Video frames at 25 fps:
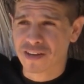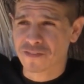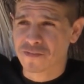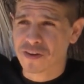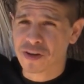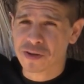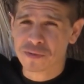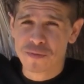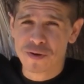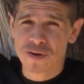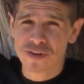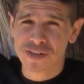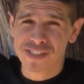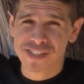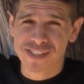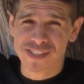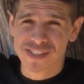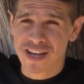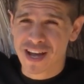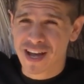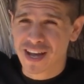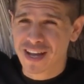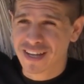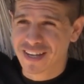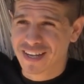Funk Mode is
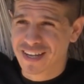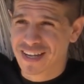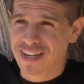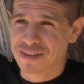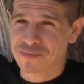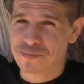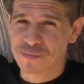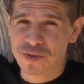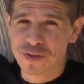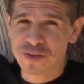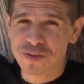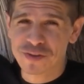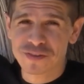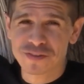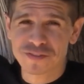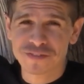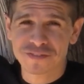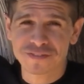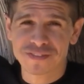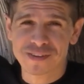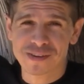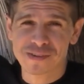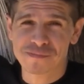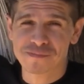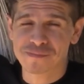not immune
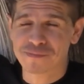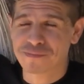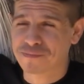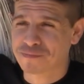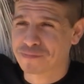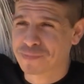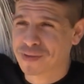from